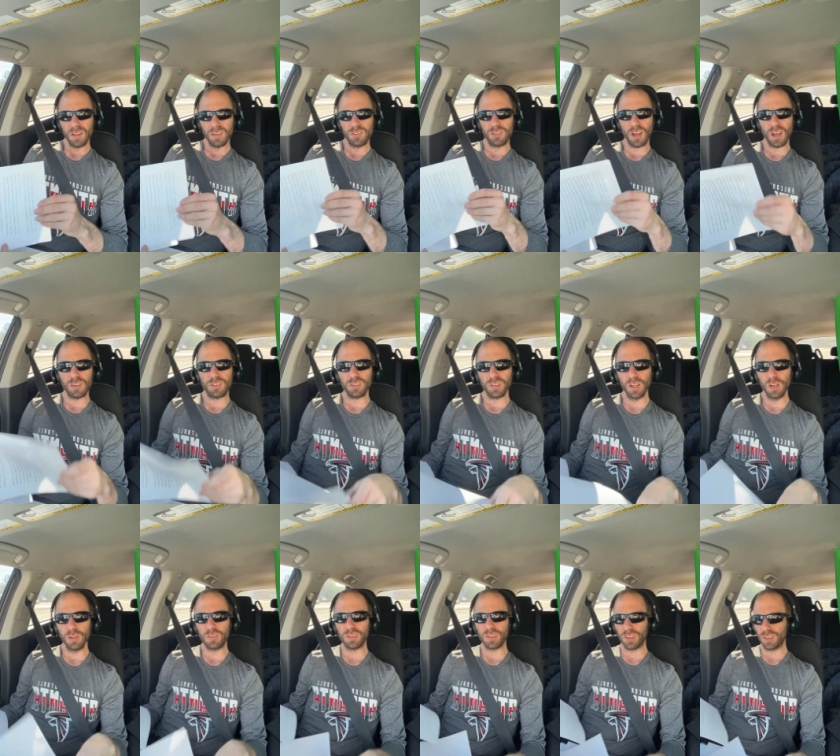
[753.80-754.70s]
Judge
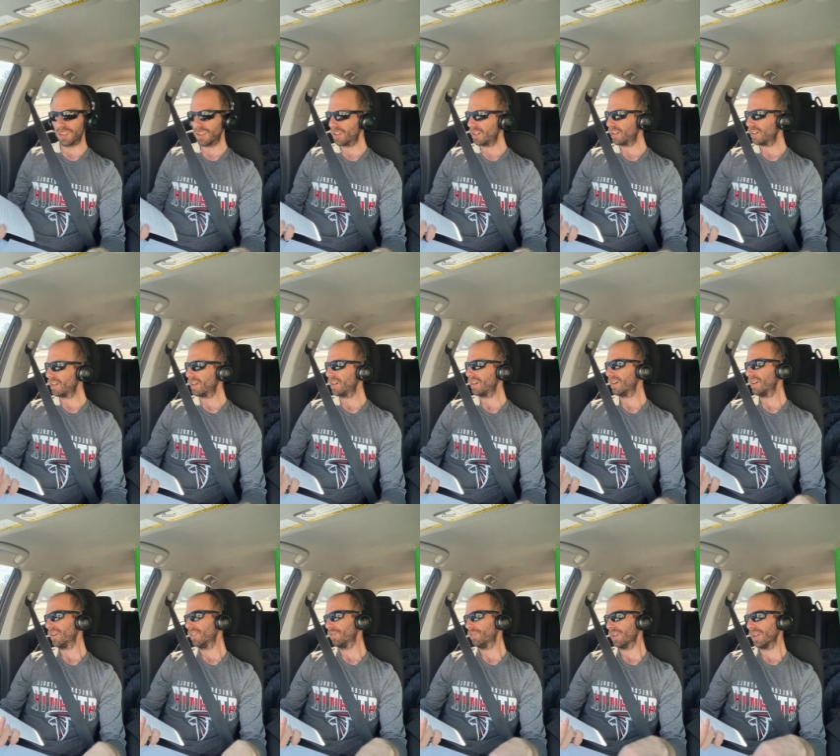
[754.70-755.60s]
Luther
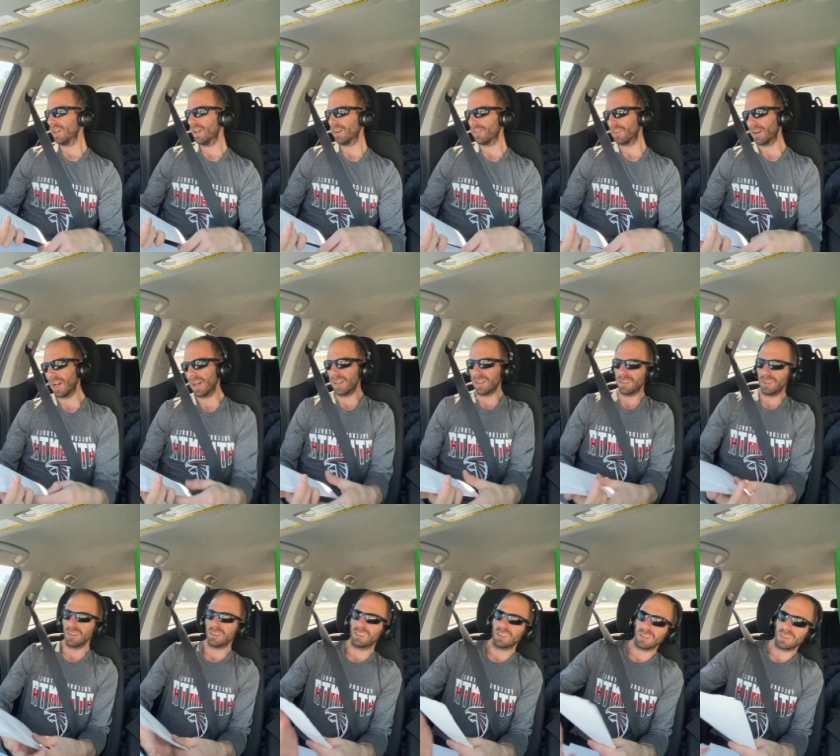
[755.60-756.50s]
reiterated
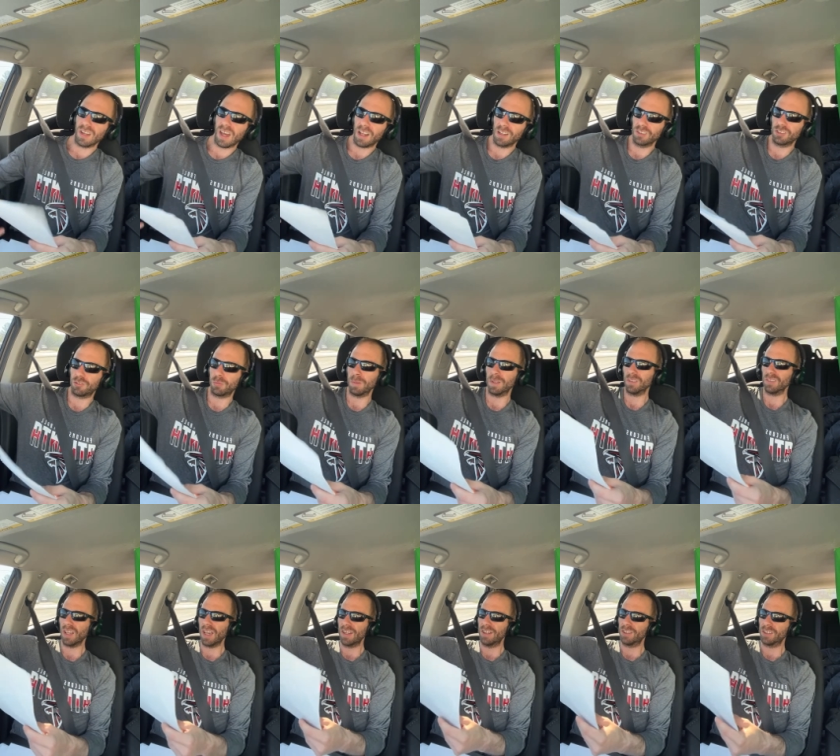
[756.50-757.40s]
this acknowledgement
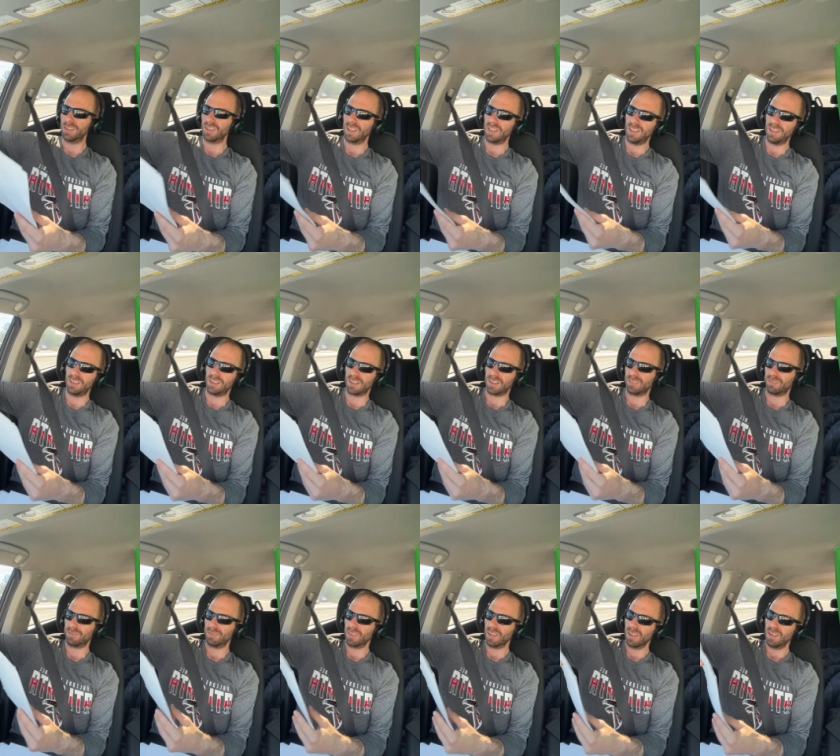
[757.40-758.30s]
later in the hearing.
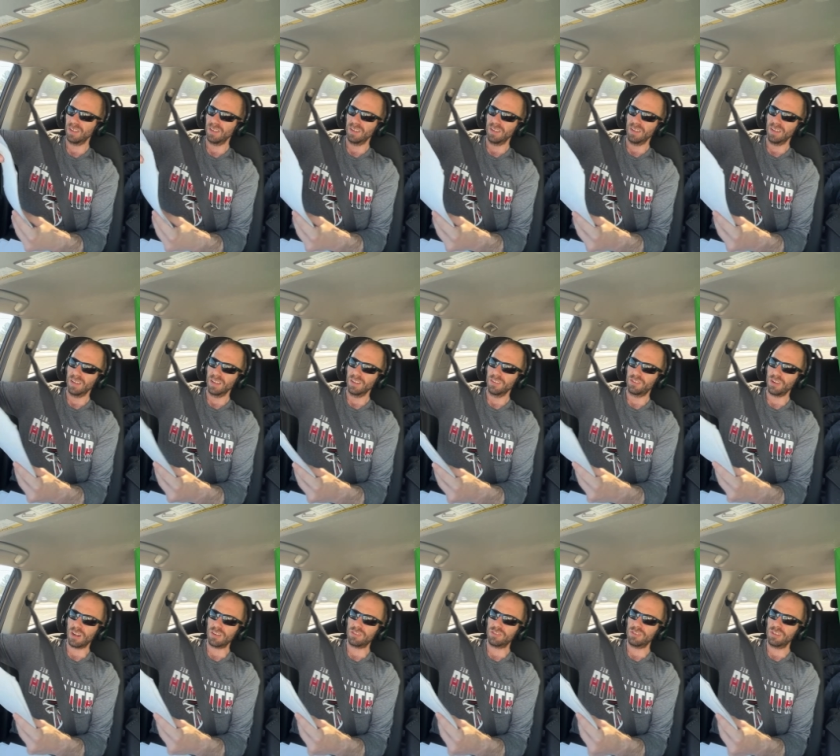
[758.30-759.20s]

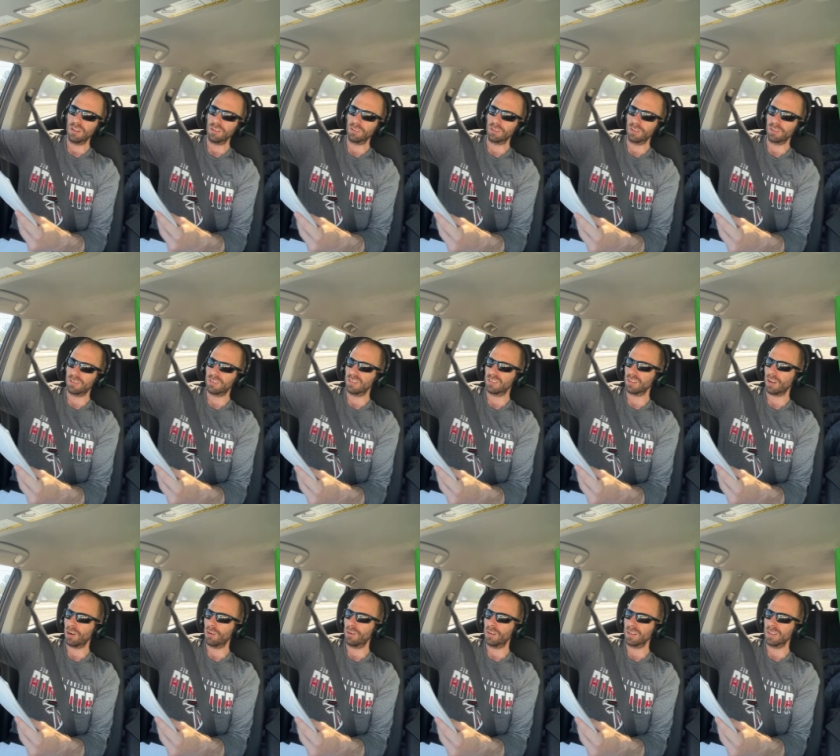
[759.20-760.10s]
Judge Childers has
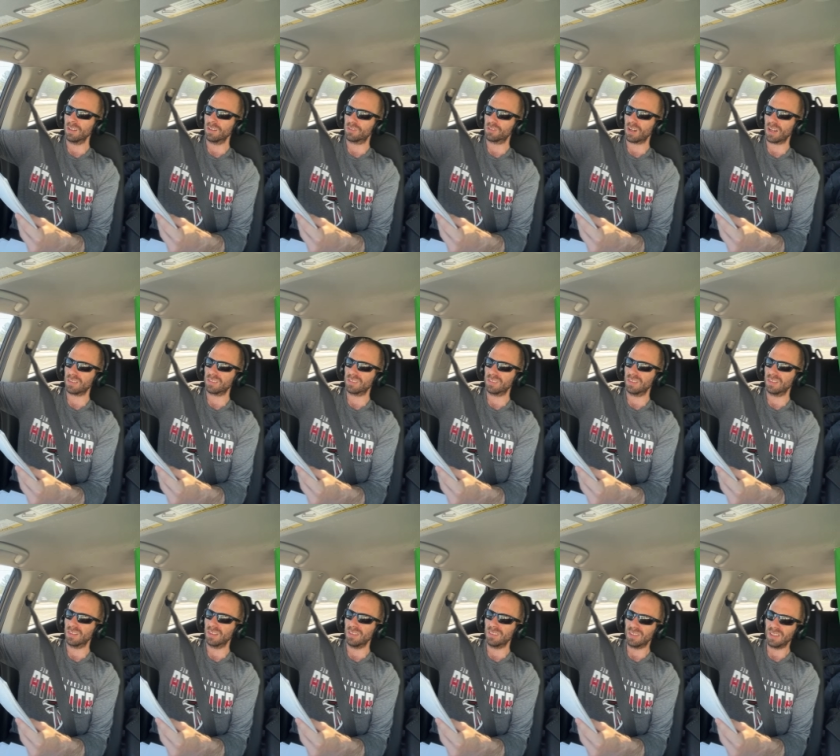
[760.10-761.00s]
already addressed
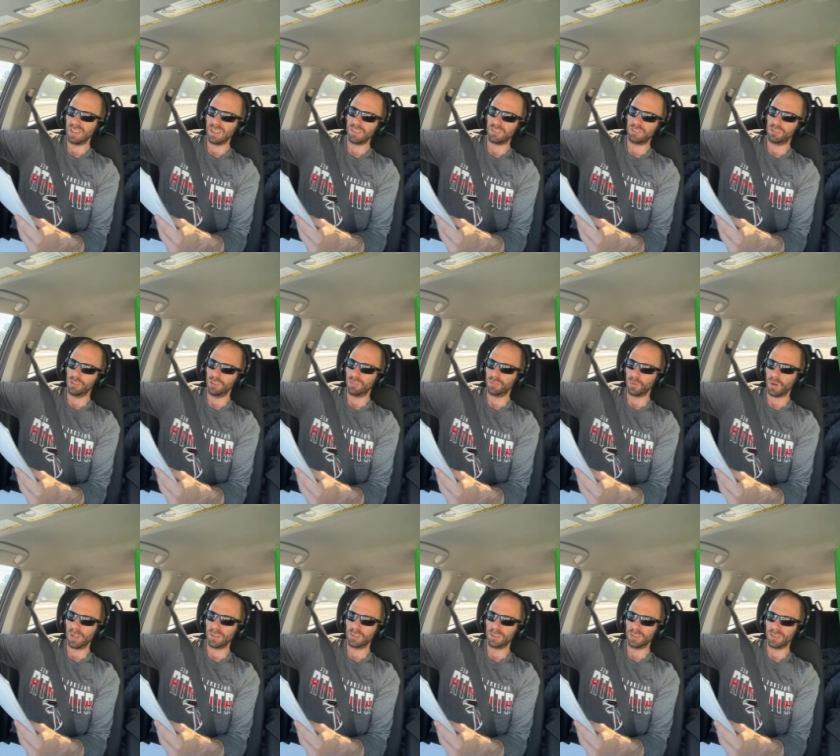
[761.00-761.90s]
the issue of
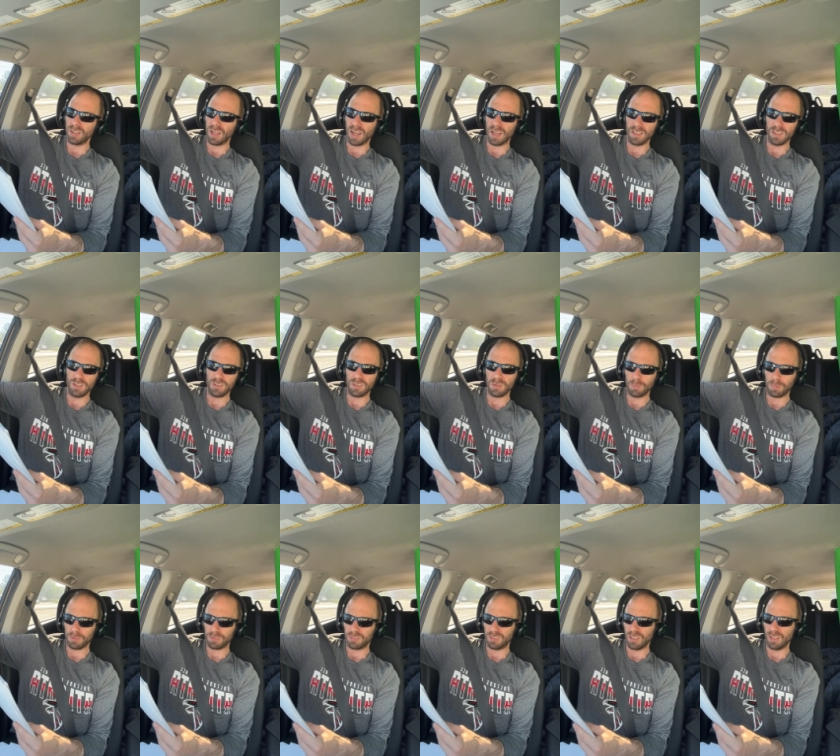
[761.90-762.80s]
whether or not you can
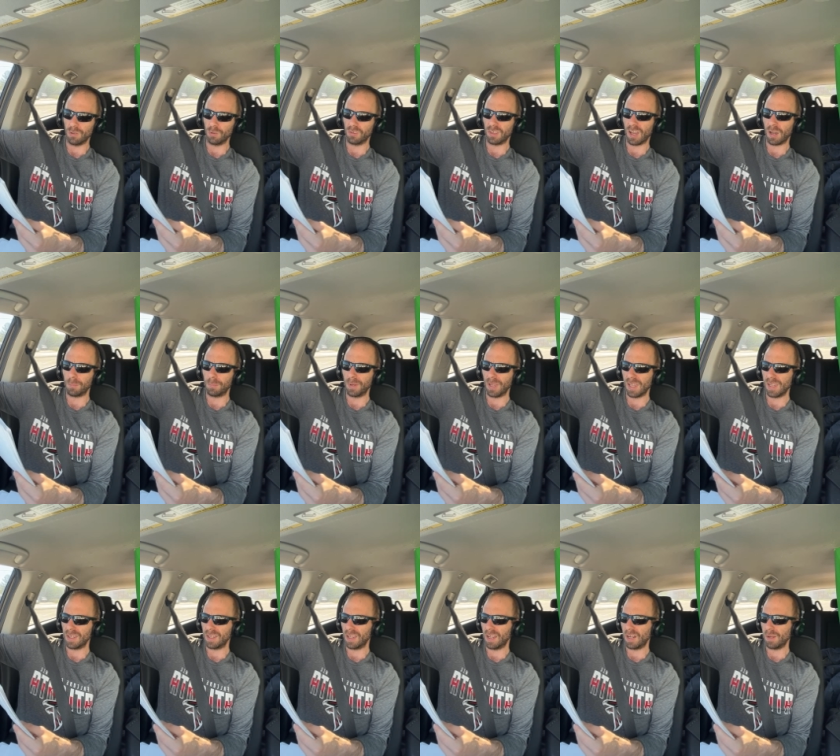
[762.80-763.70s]
proceed without
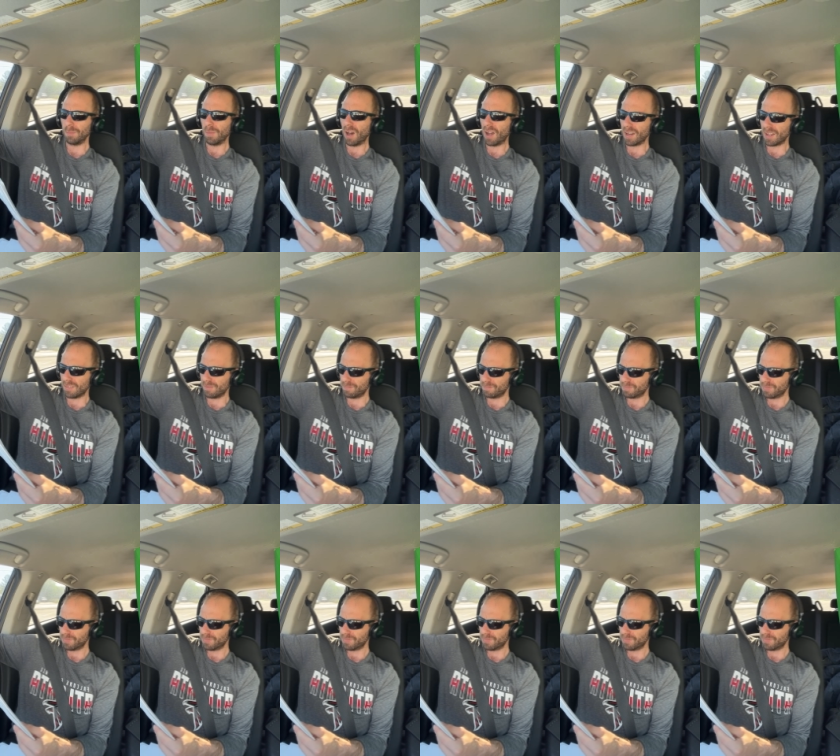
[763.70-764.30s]
paying any money.